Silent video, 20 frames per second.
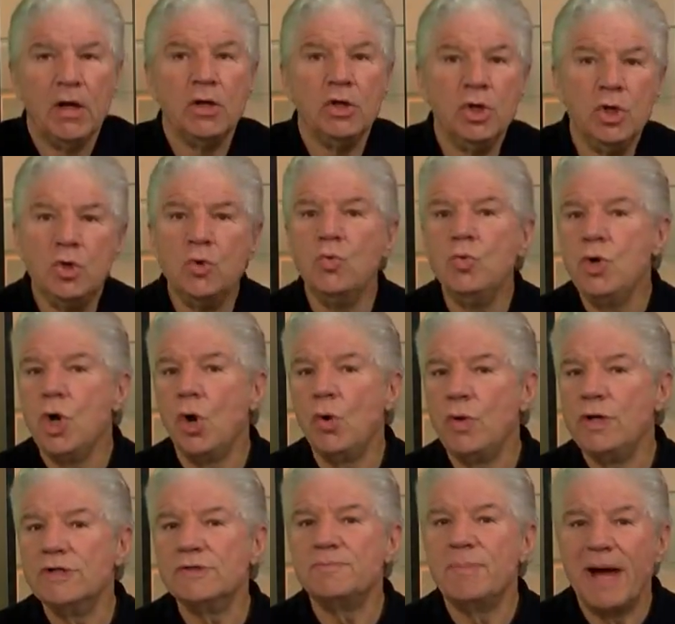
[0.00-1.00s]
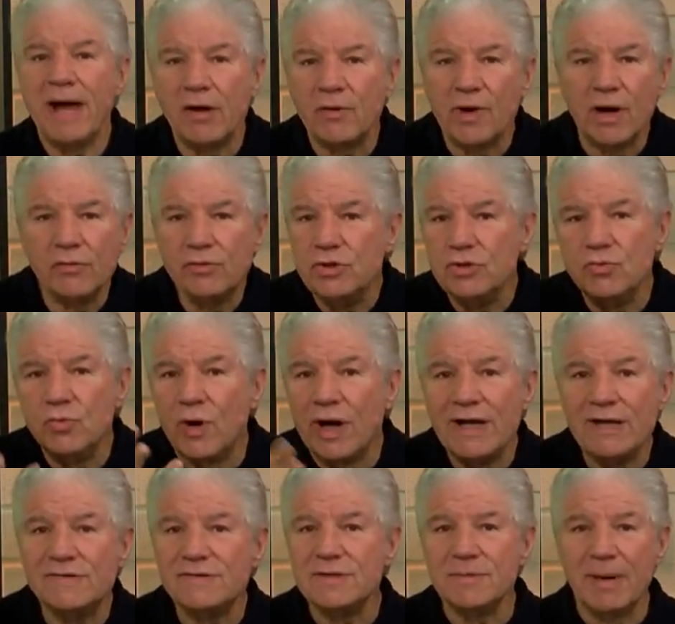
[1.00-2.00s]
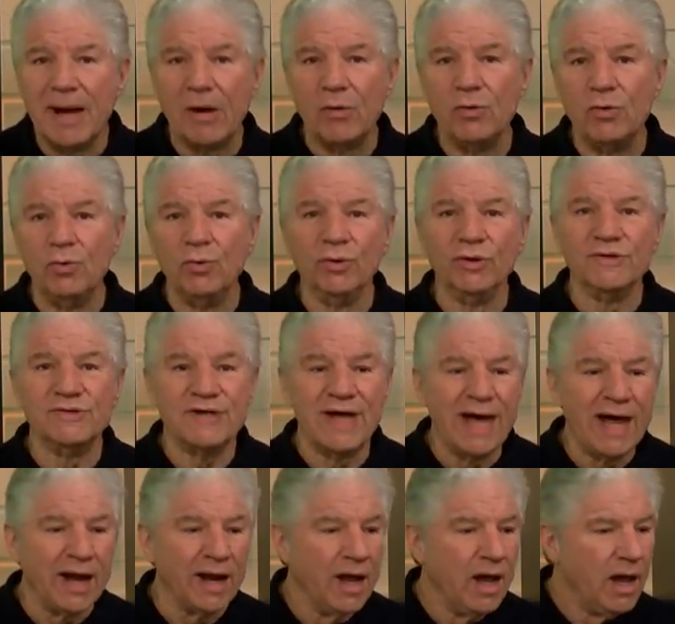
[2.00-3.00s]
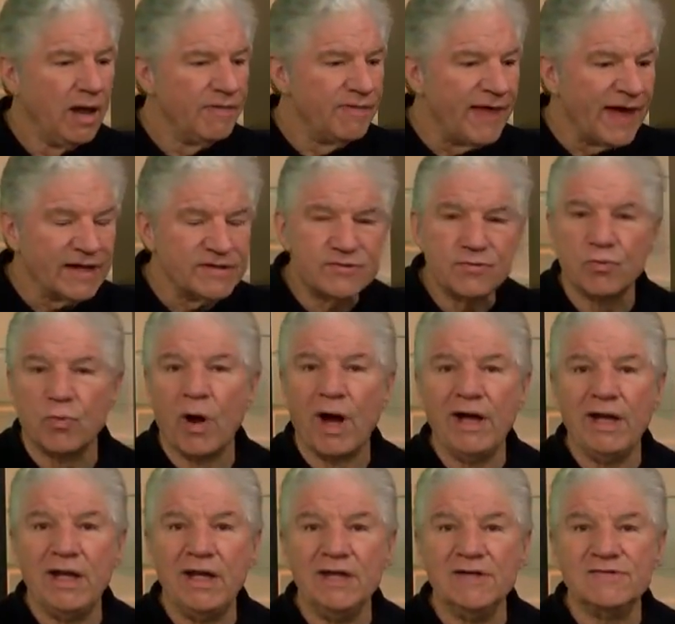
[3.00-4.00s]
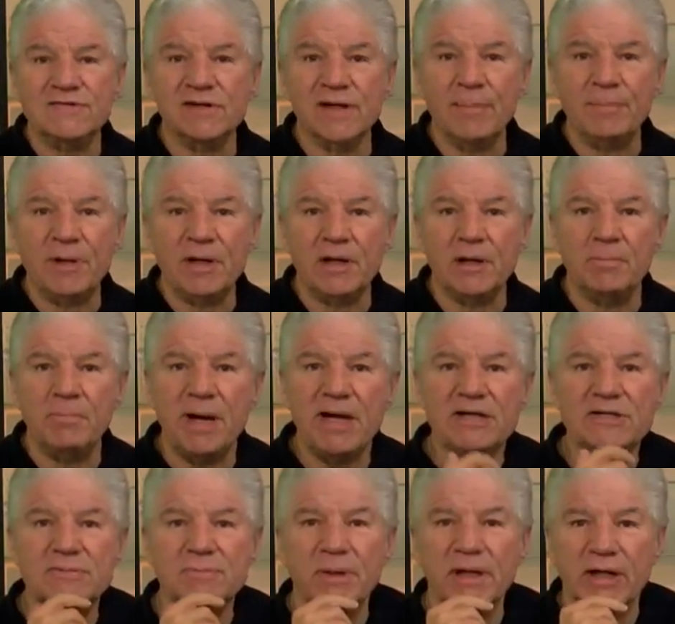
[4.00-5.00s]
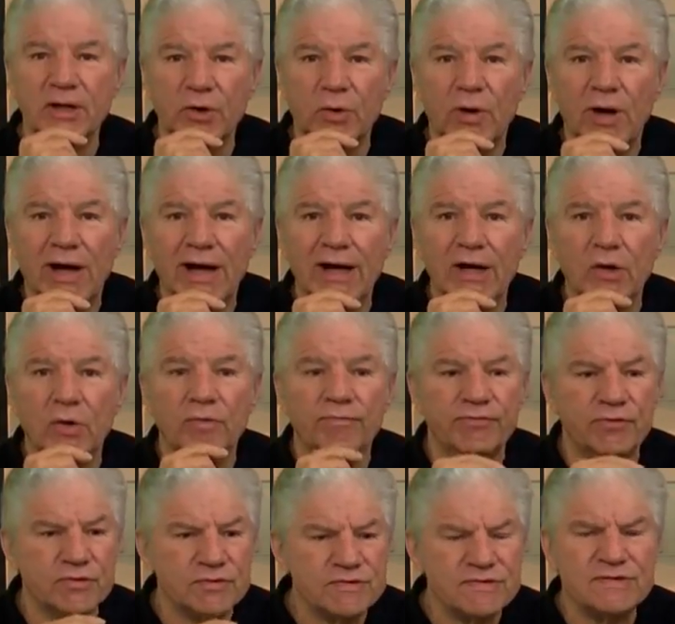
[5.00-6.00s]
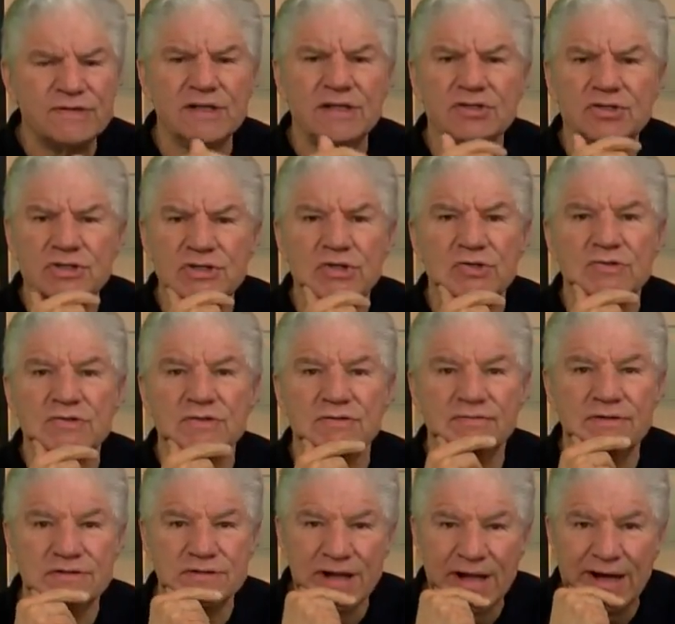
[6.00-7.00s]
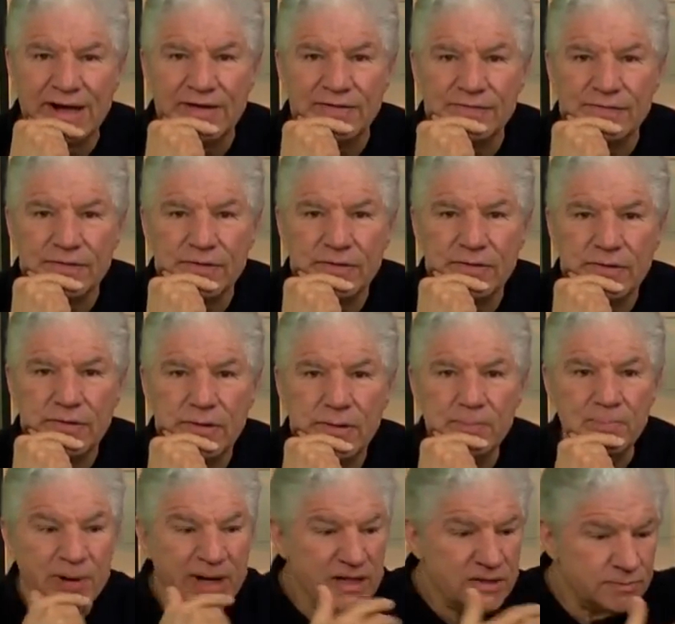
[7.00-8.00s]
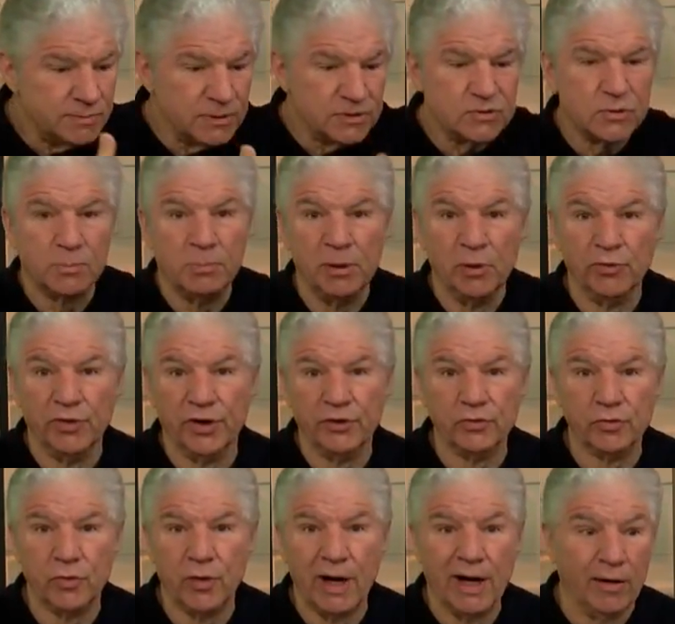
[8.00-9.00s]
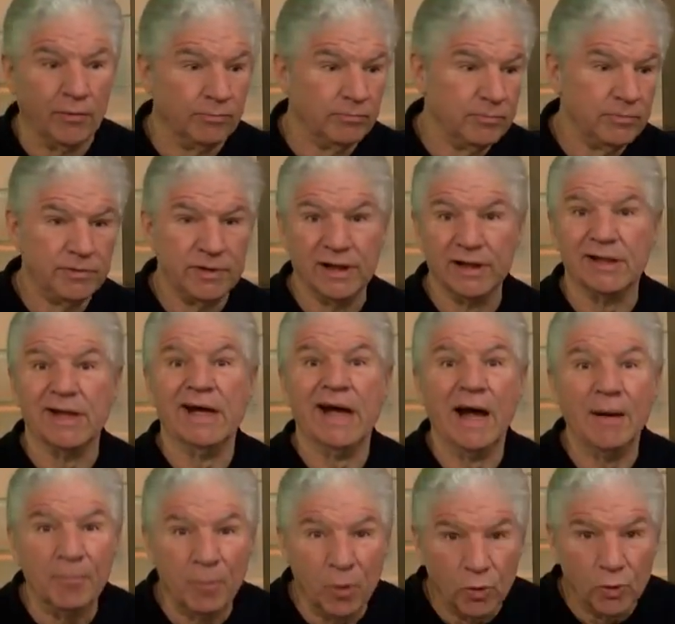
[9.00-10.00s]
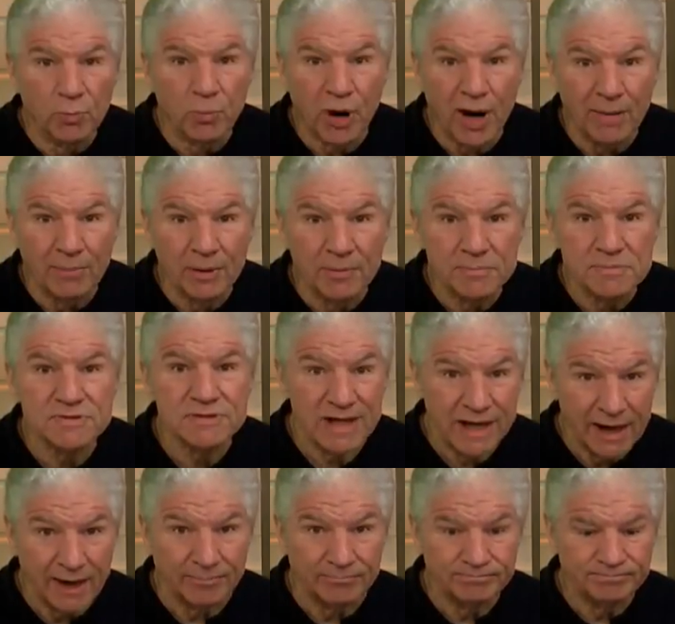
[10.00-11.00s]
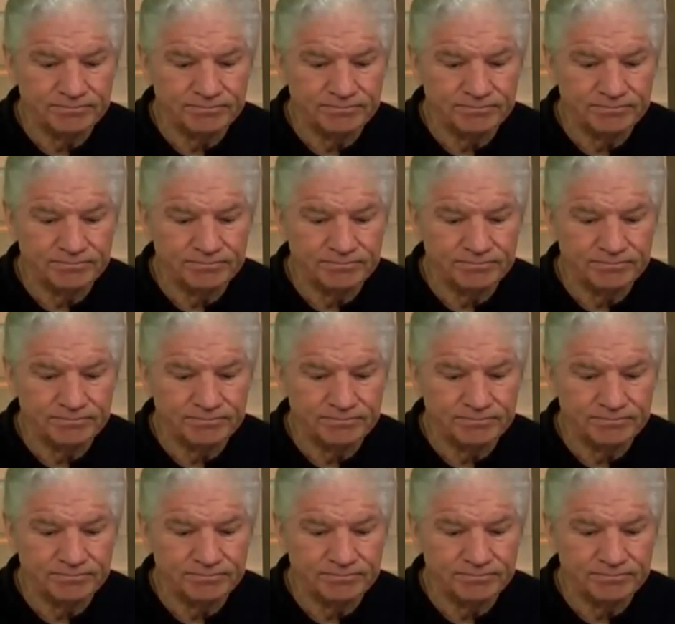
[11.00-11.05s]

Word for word: You know his background, you raised him, how cool is that? That's right, he slept in a basement in Ohio for six years of his life. Basements are built underground. Think they got mold problems? Yeah.